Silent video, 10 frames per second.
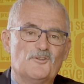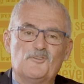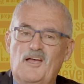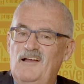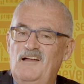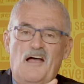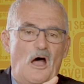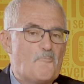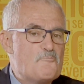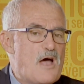is a
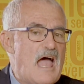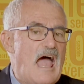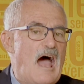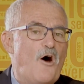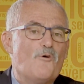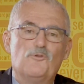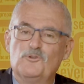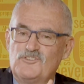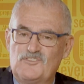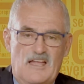
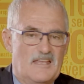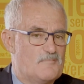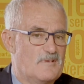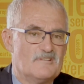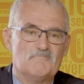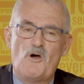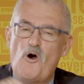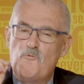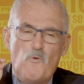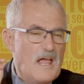powerful statement
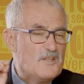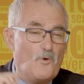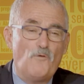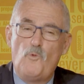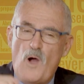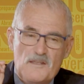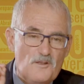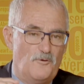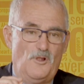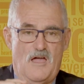of
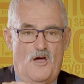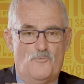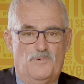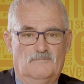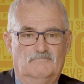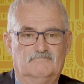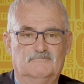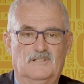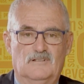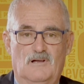wonderful hope.
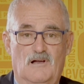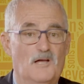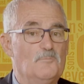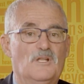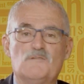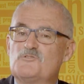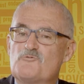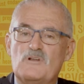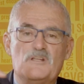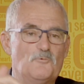I believe it's
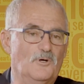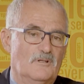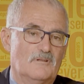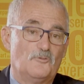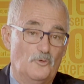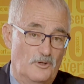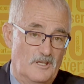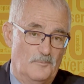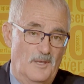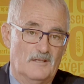really worth
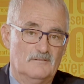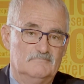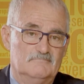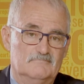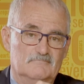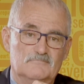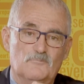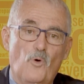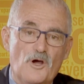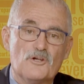talking about.
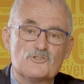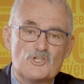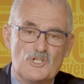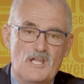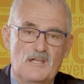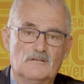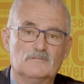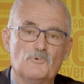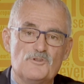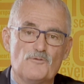Why not
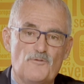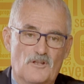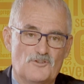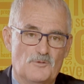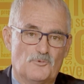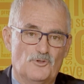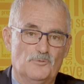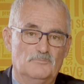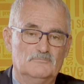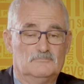share with your fellowship
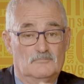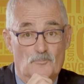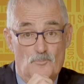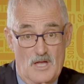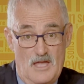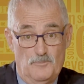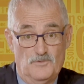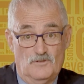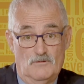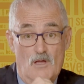group?
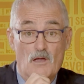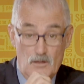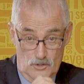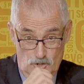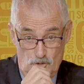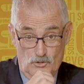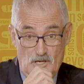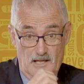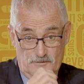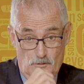Perhaps you could
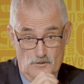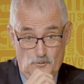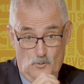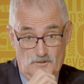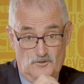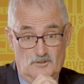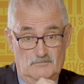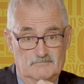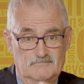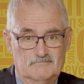ask this question.